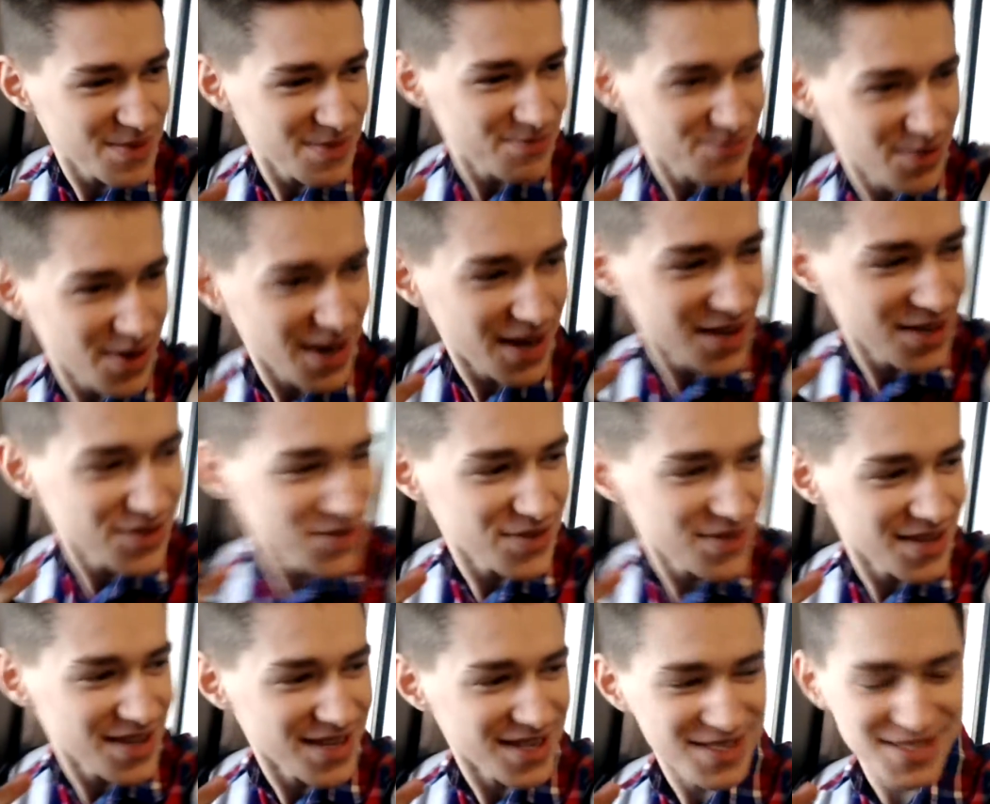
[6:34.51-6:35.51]
be buying you
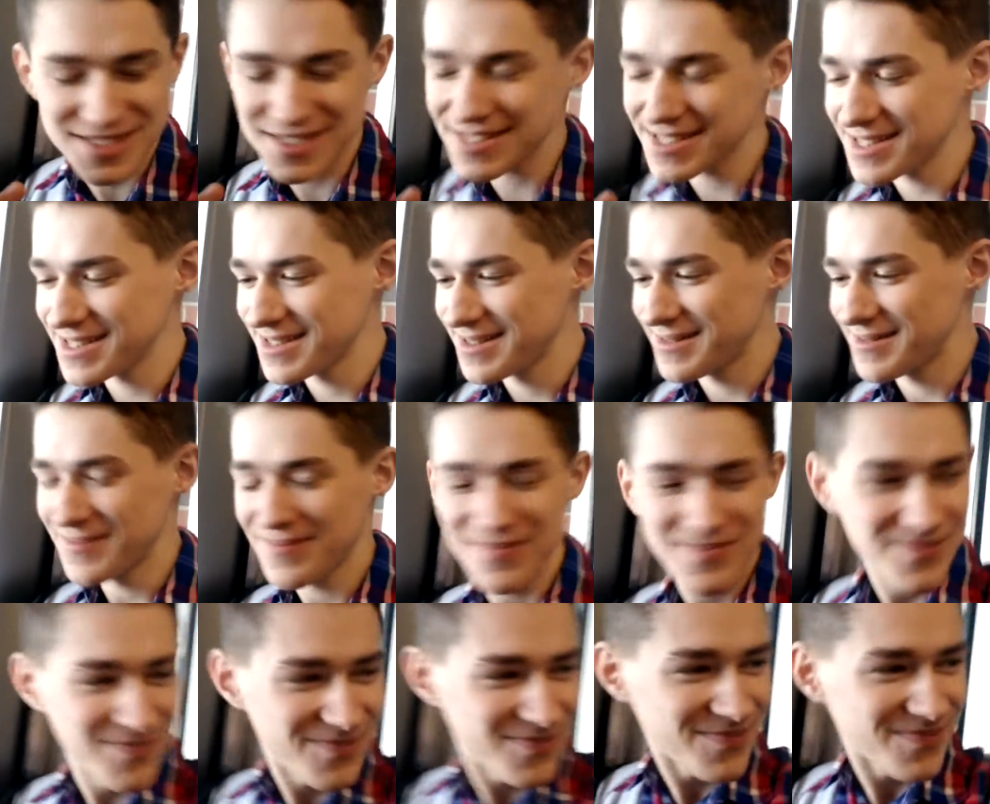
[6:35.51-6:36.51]
this. Well,
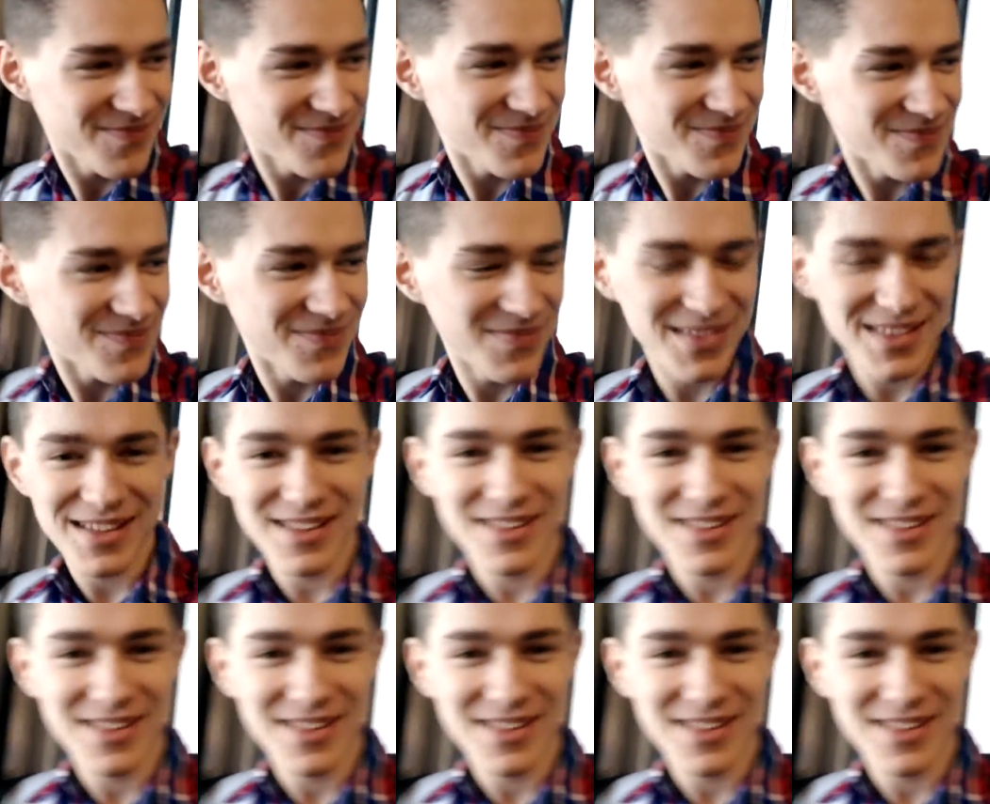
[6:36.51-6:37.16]
f you.